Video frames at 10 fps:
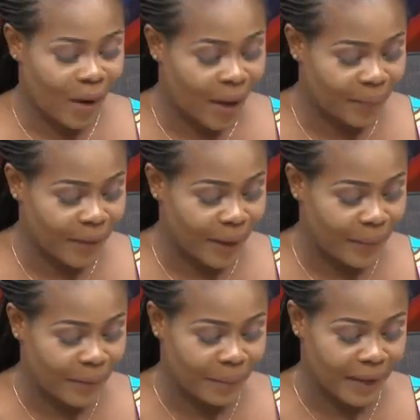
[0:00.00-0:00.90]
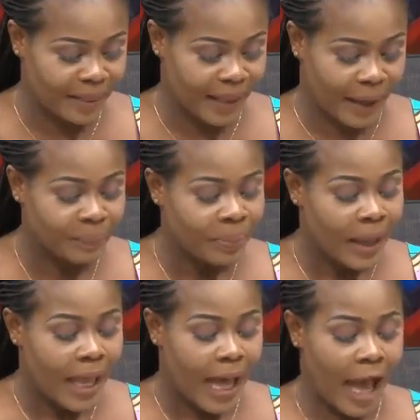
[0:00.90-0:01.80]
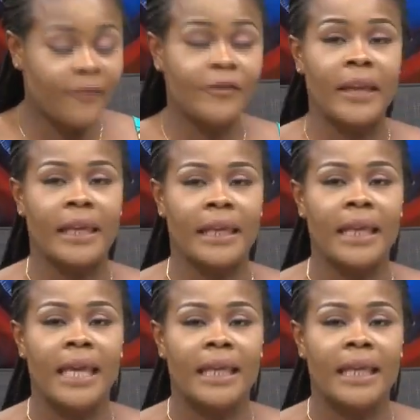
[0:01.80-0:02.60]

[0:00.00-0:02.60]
happy happy birthday afei